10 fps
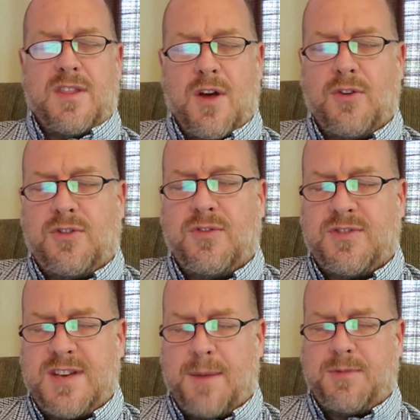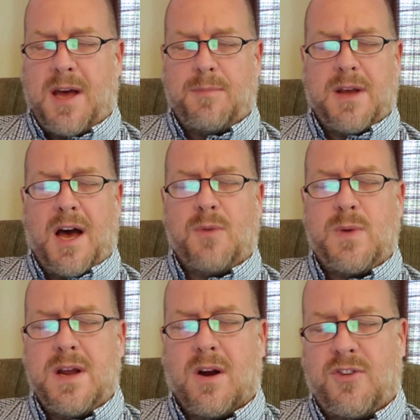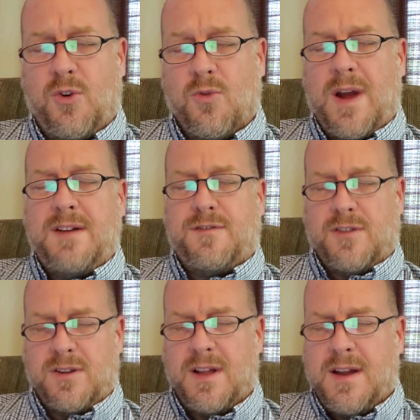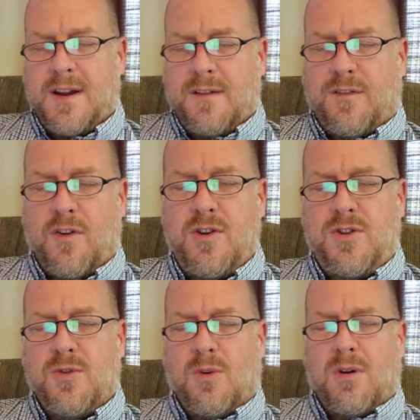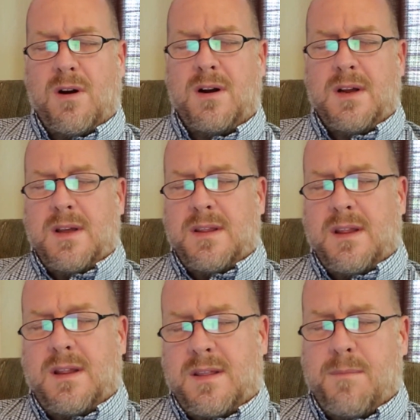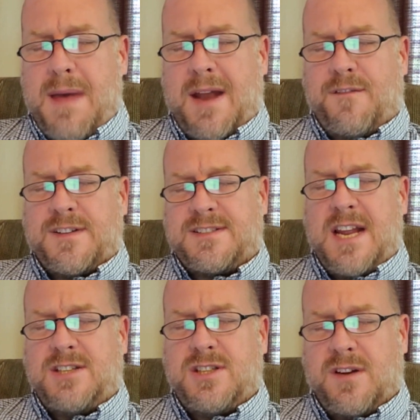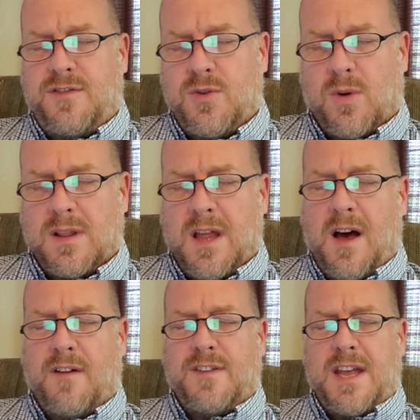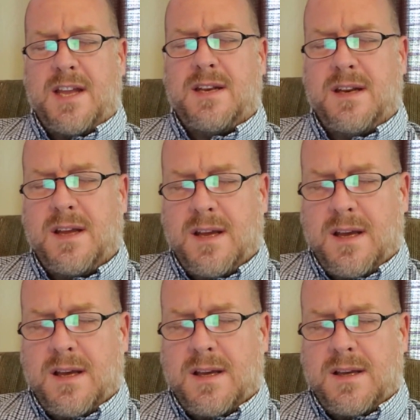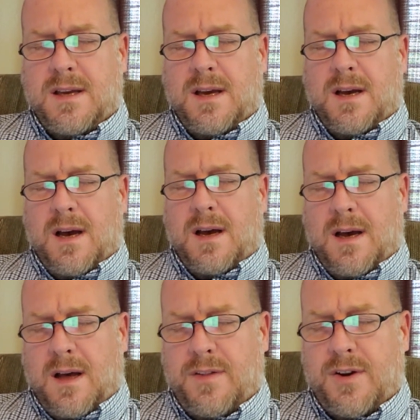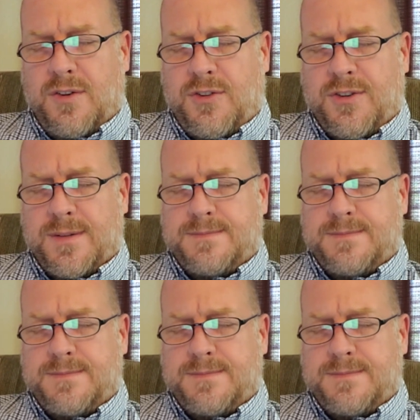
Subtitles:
and those who've stepped up. God, we are grateful for the manifestation of your love in others.